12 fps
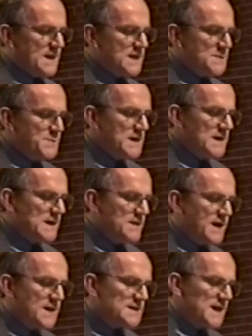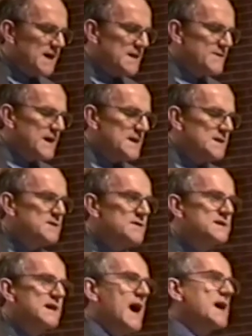It is being thus elevated
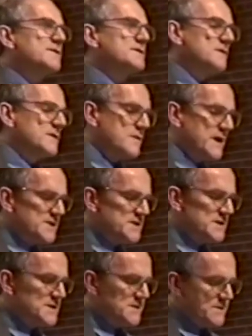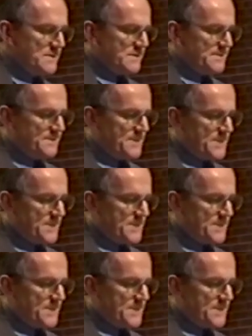to a doctrinal question too.